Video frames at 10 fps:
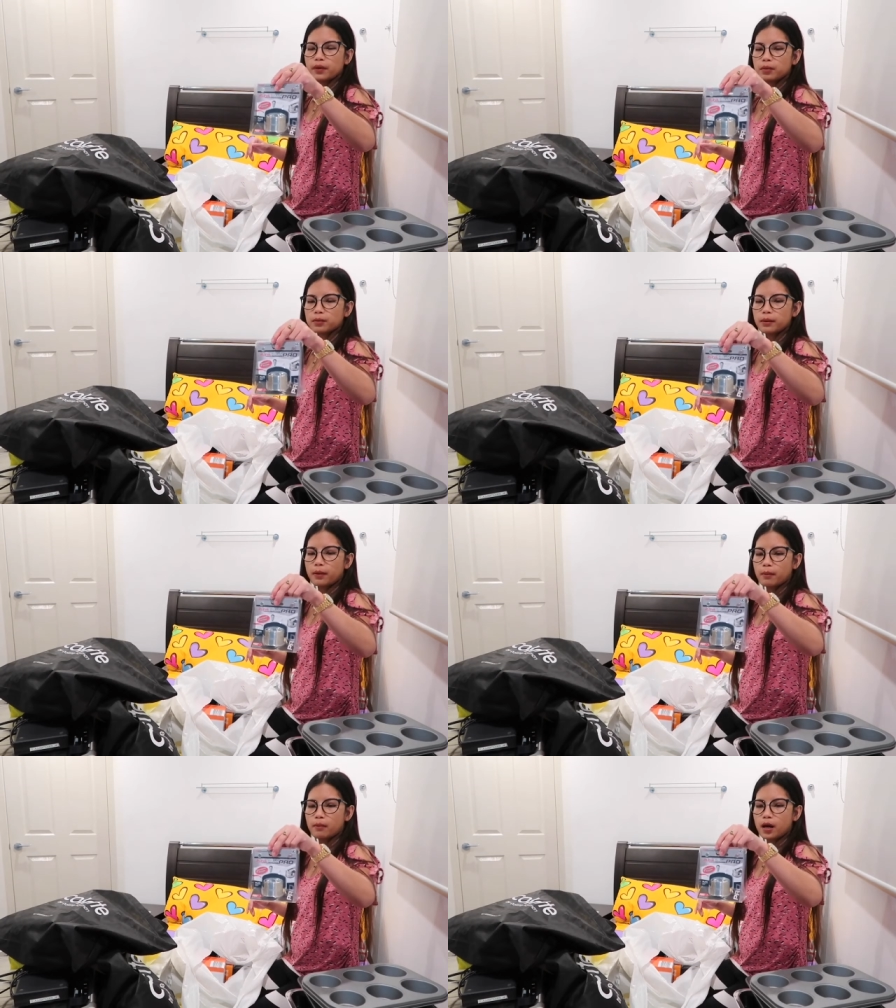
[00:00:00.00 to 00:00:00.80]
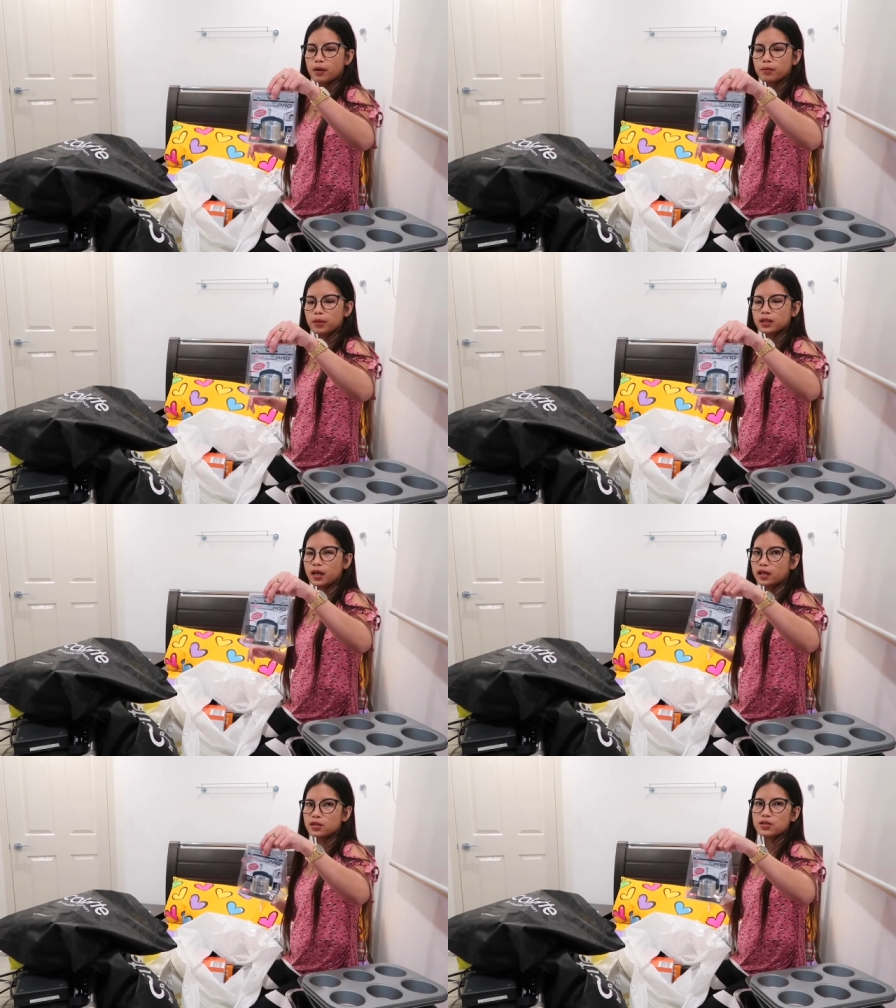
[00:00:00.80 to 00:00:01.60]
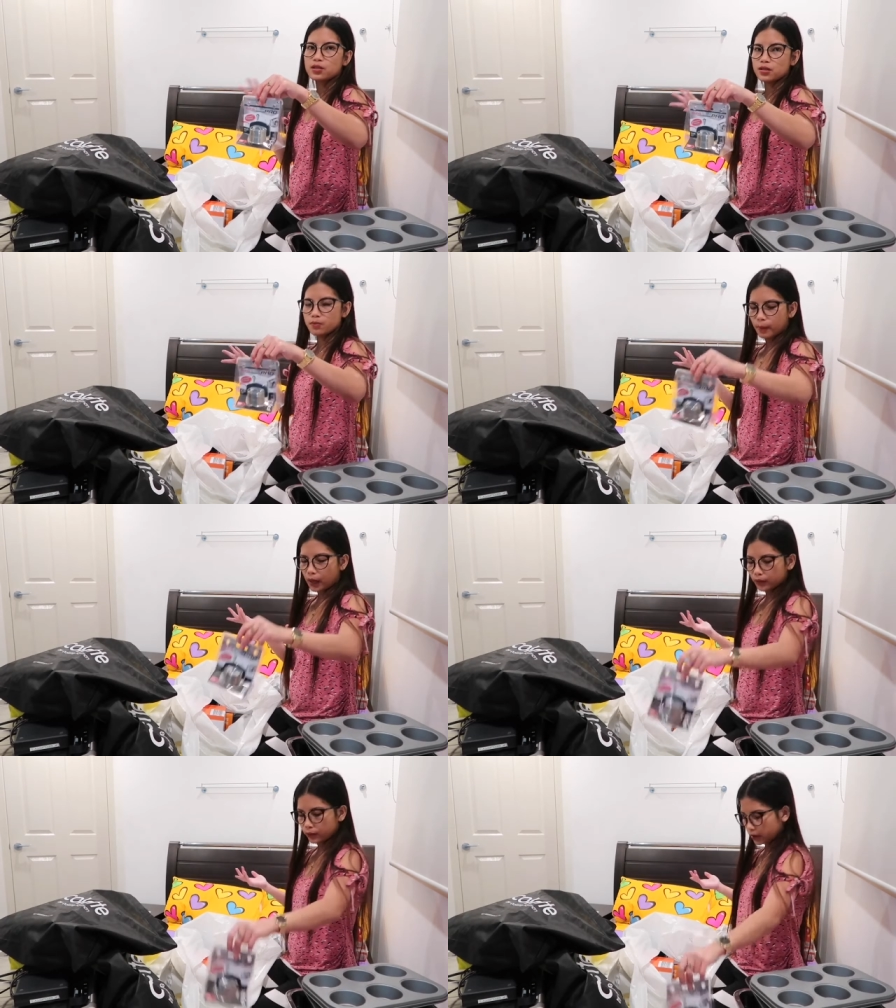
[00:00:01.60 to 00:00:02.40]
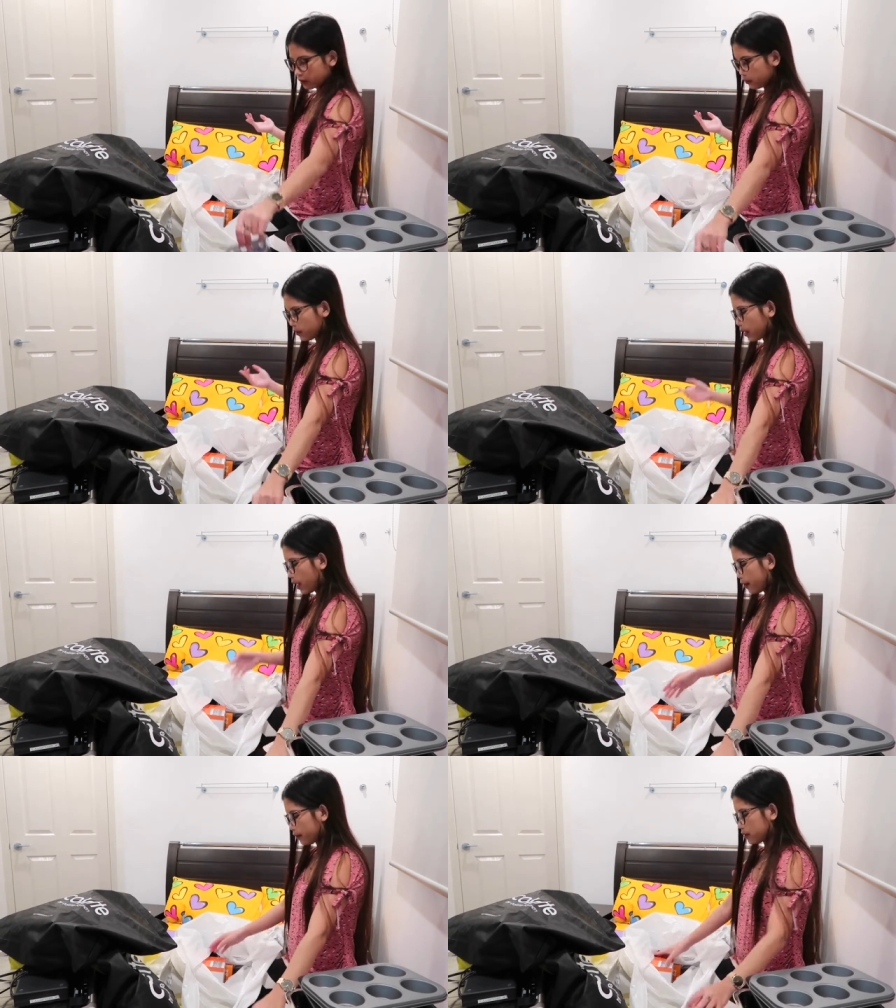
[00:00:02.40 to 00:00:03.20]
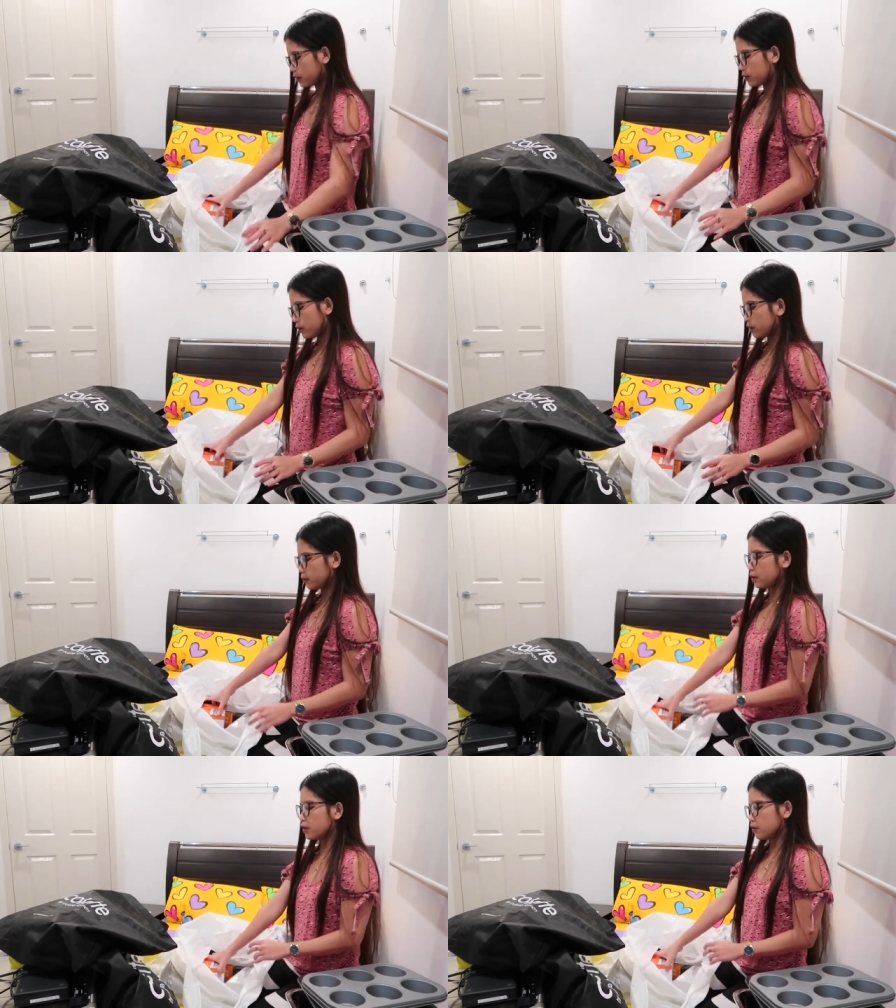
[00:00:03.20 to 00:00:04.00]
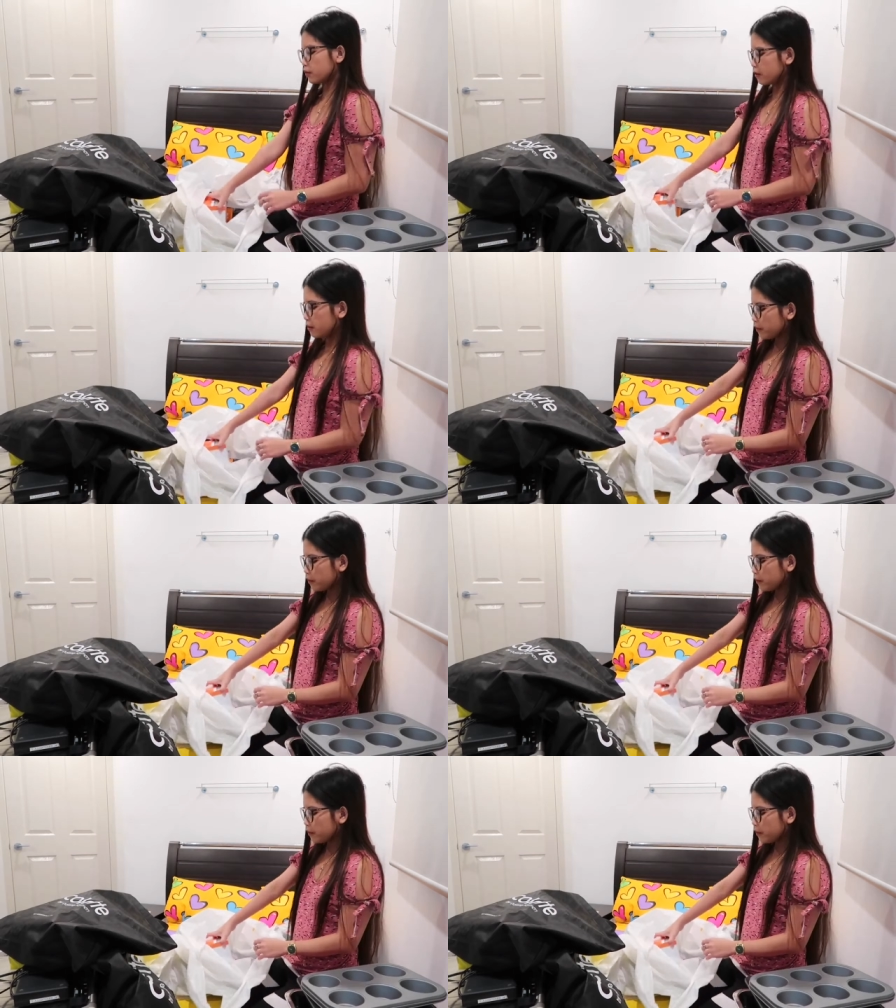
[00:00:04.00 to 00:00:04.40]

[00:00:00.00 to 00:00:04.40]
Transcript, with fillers: Probably my mom, but they can just borrow it if they have to. I'm gonna.